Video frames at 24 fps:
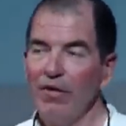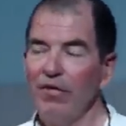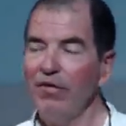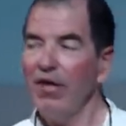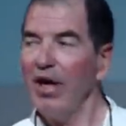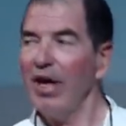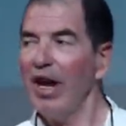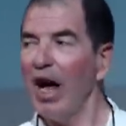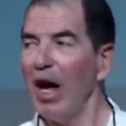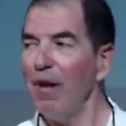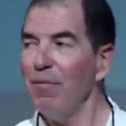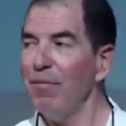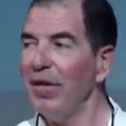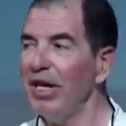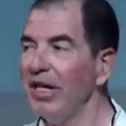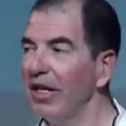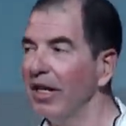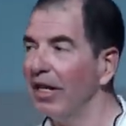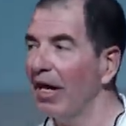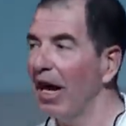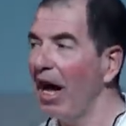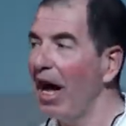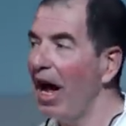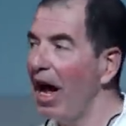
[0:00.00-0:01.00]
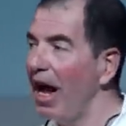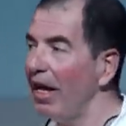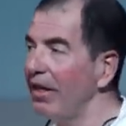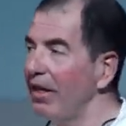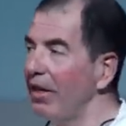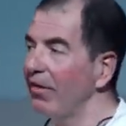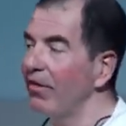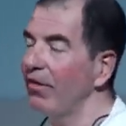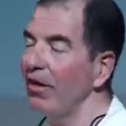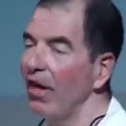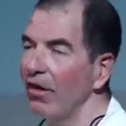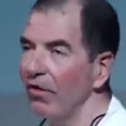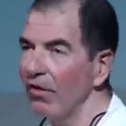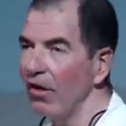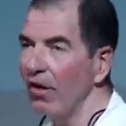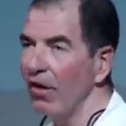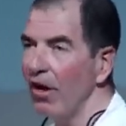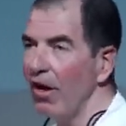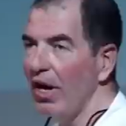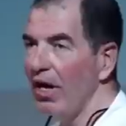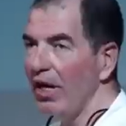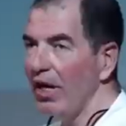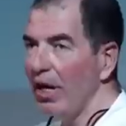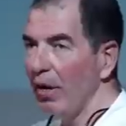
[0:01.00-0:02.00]
I said I'd be the guy that says,
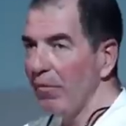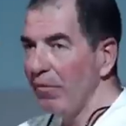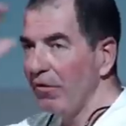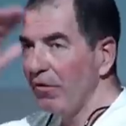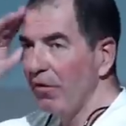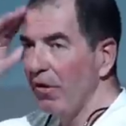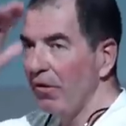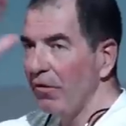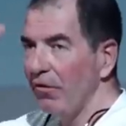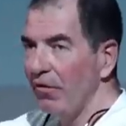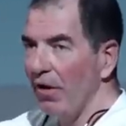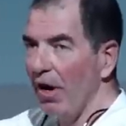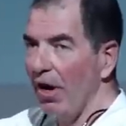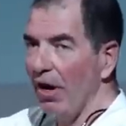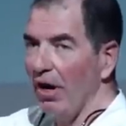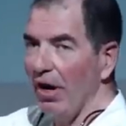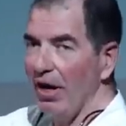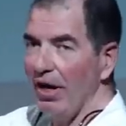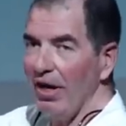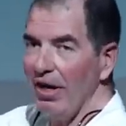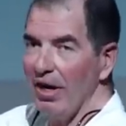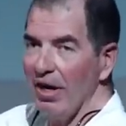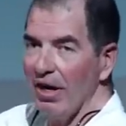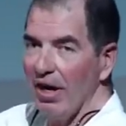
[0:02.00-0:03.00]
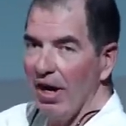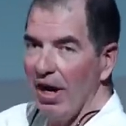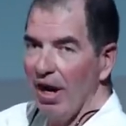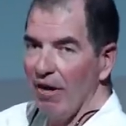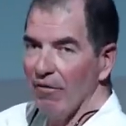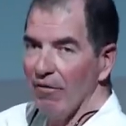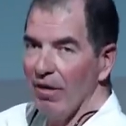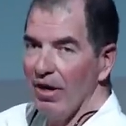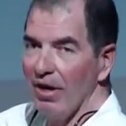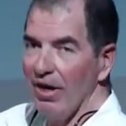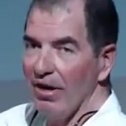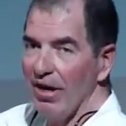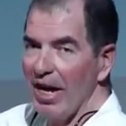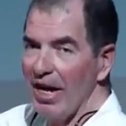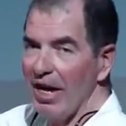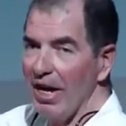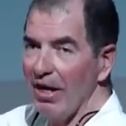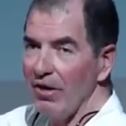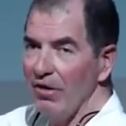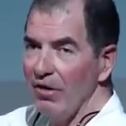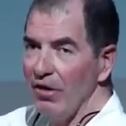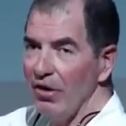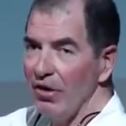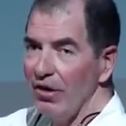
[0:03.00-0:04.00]
oh, honey, I'm so sorry, I'll run right
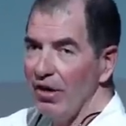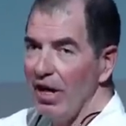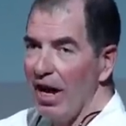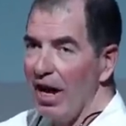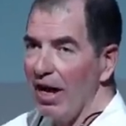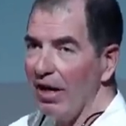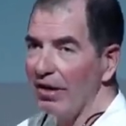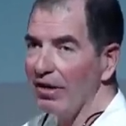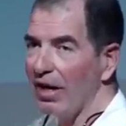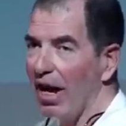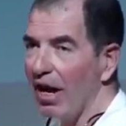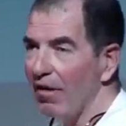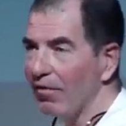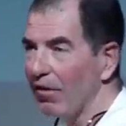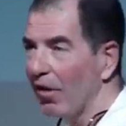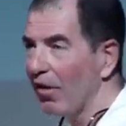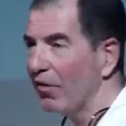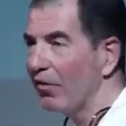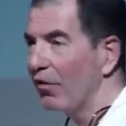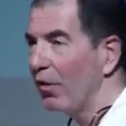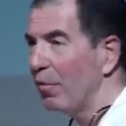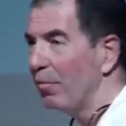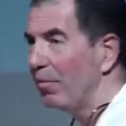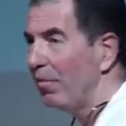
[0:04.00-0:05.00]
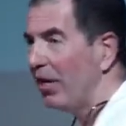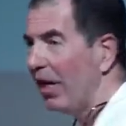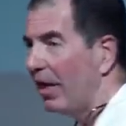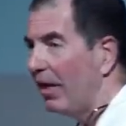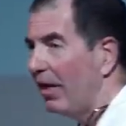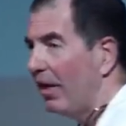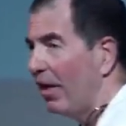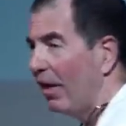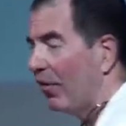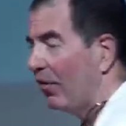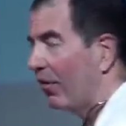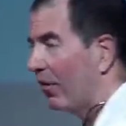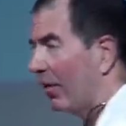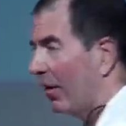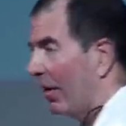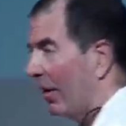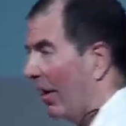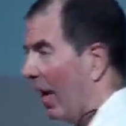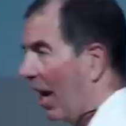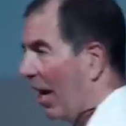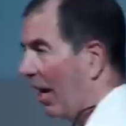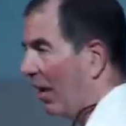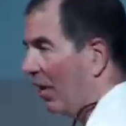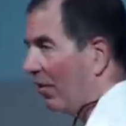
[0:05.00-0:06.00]
out and do that, I've also been this
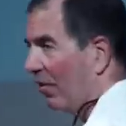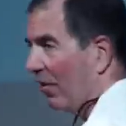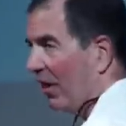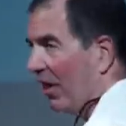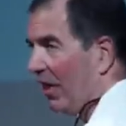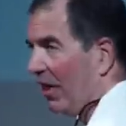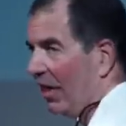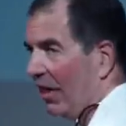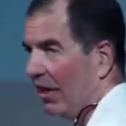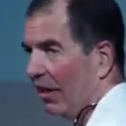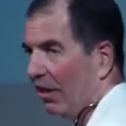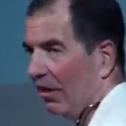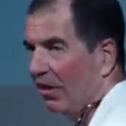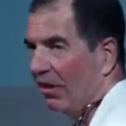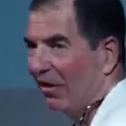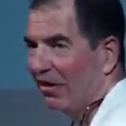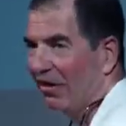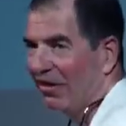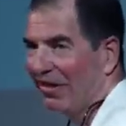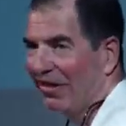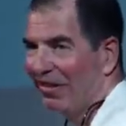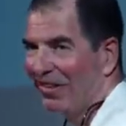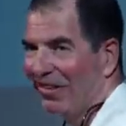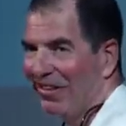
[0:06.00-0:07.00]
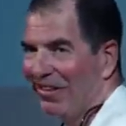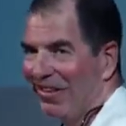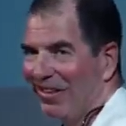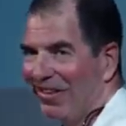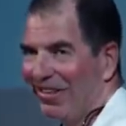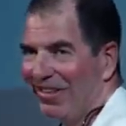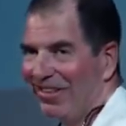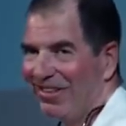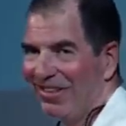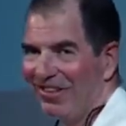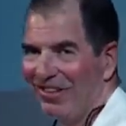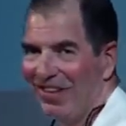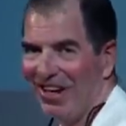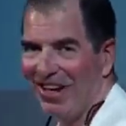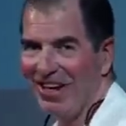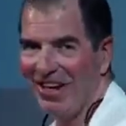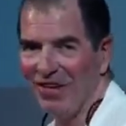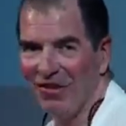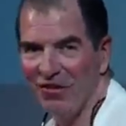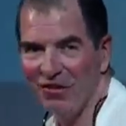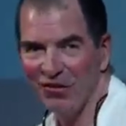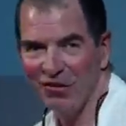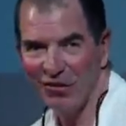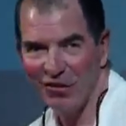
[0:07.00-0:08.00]
guy over here.
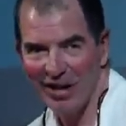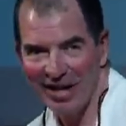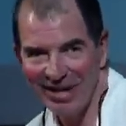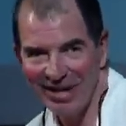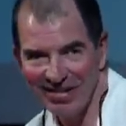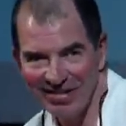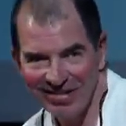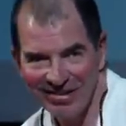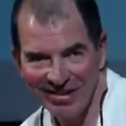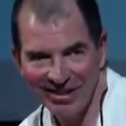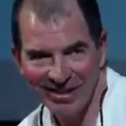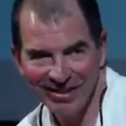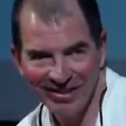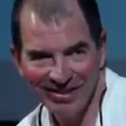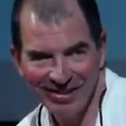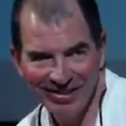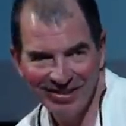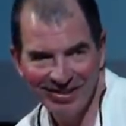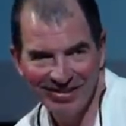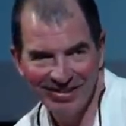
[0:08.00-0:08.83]
Right? It's transient.